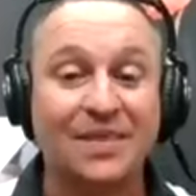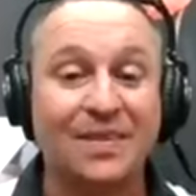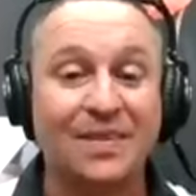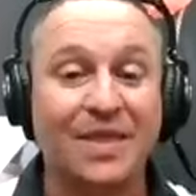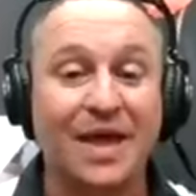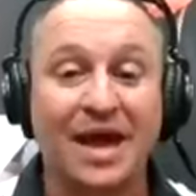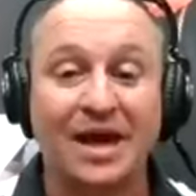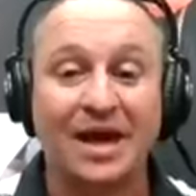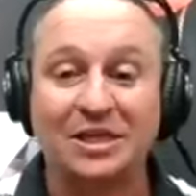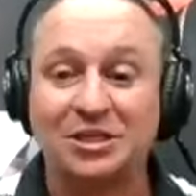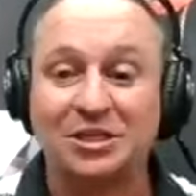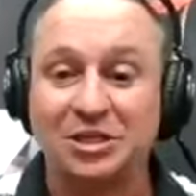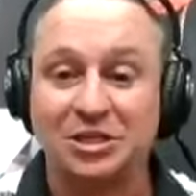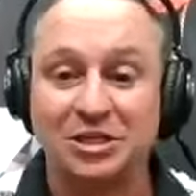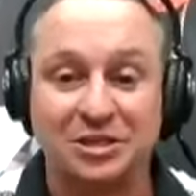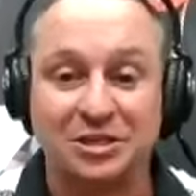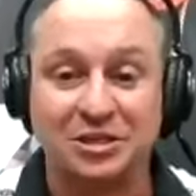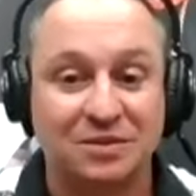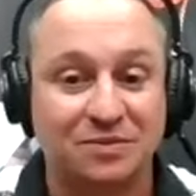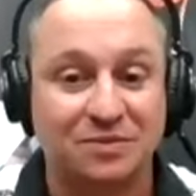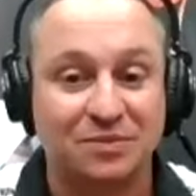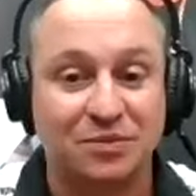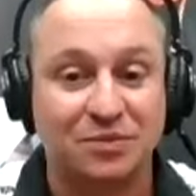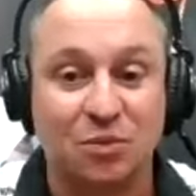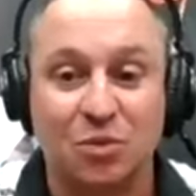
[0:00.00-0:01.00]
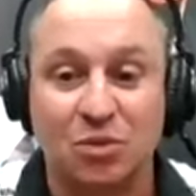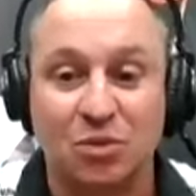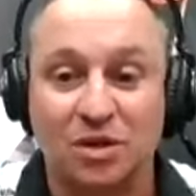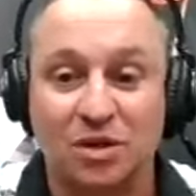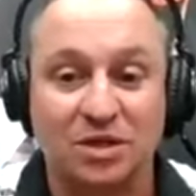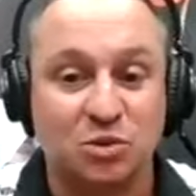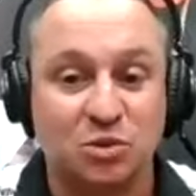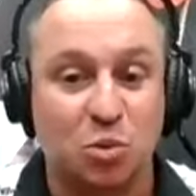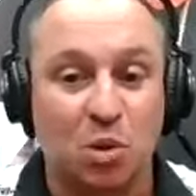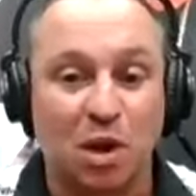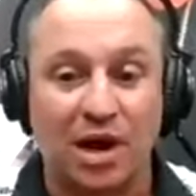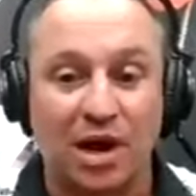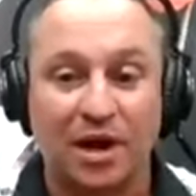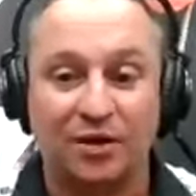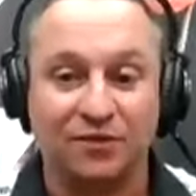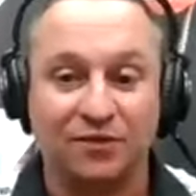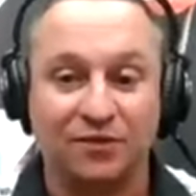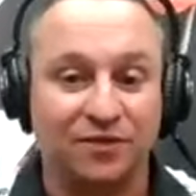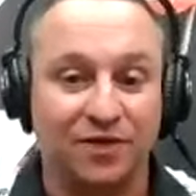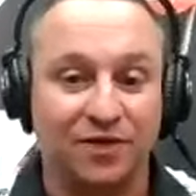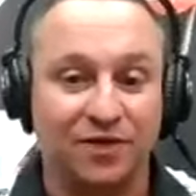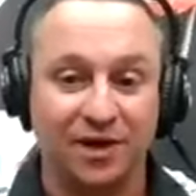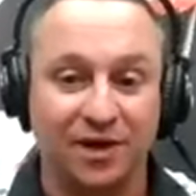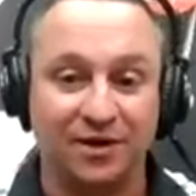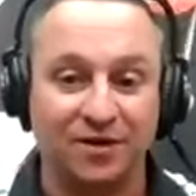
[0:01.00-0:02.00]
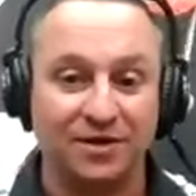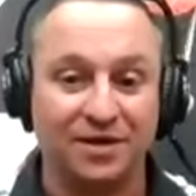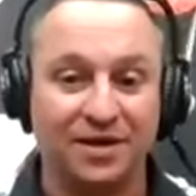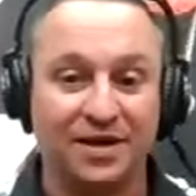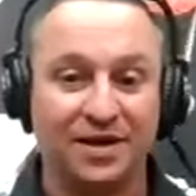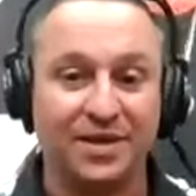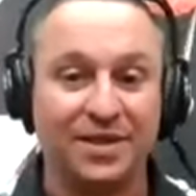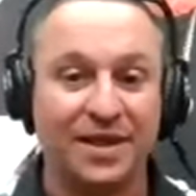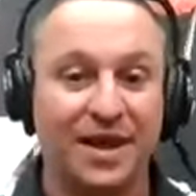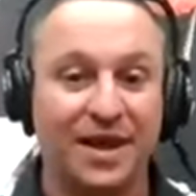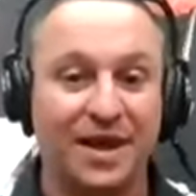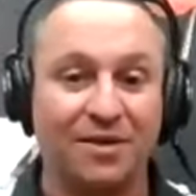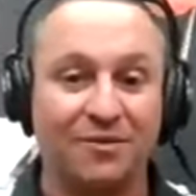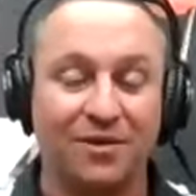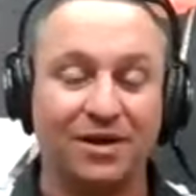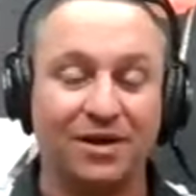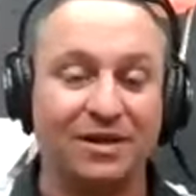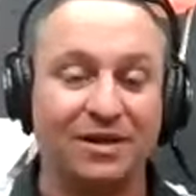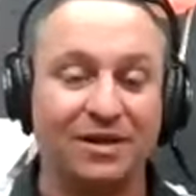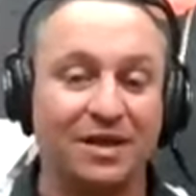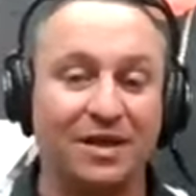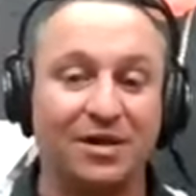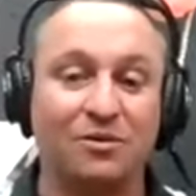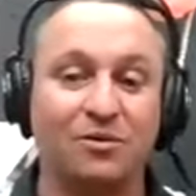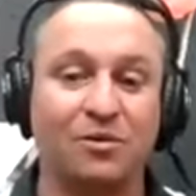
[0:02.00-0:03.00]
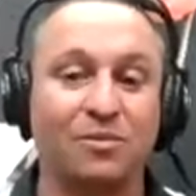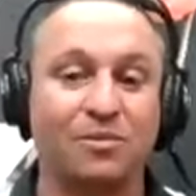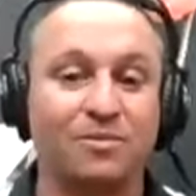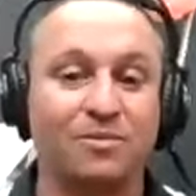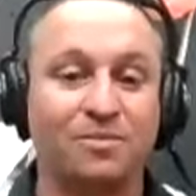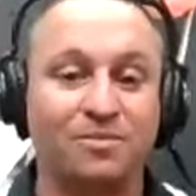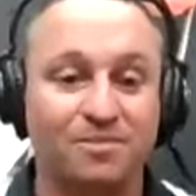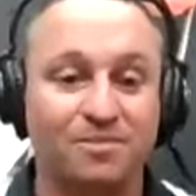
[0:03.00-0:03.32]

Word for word: that just is wildfire. And that right and there, there will